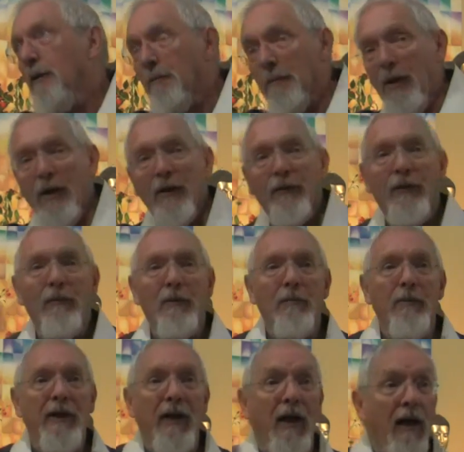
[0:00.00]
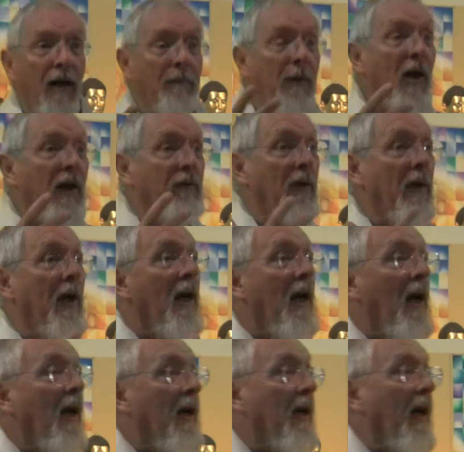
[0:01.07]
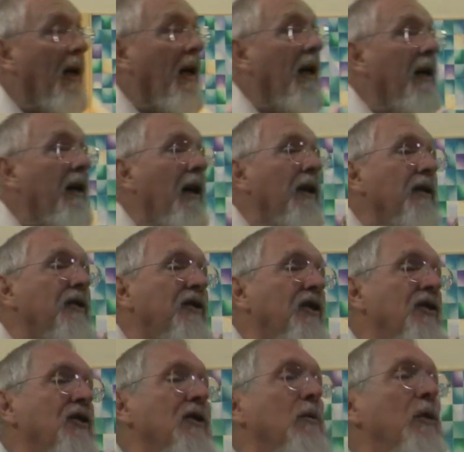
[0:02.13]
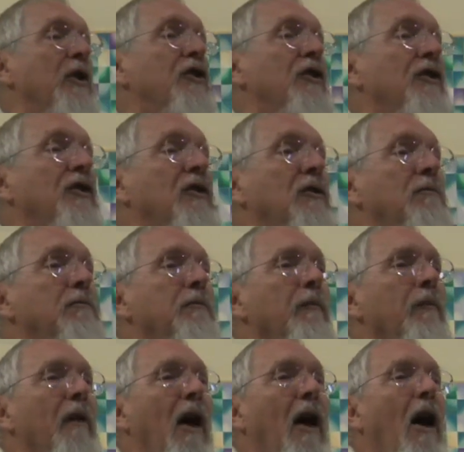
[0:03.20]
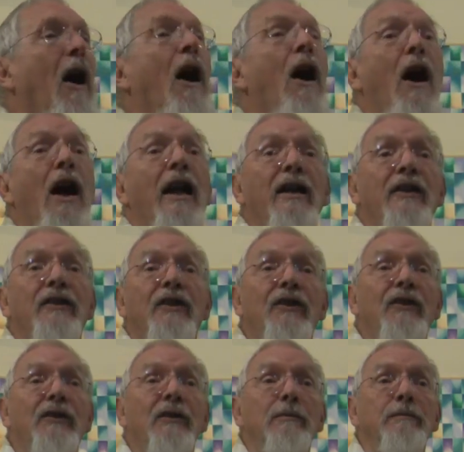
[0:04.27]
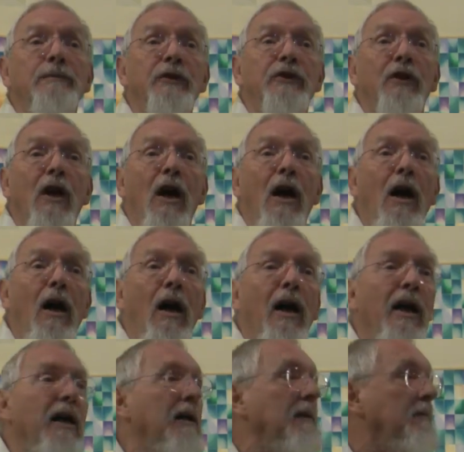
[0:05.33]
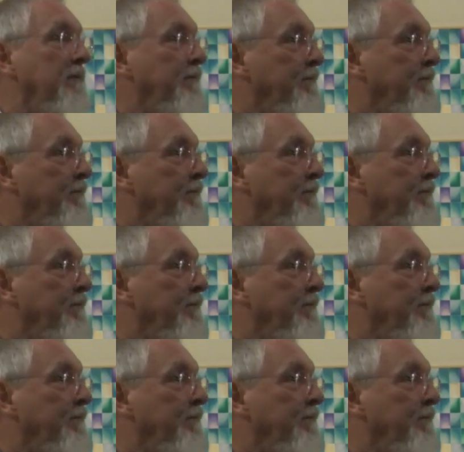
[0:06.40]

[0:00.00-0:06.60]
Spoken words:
part of something bigger, a part of a system which is a higher system. It's got a higher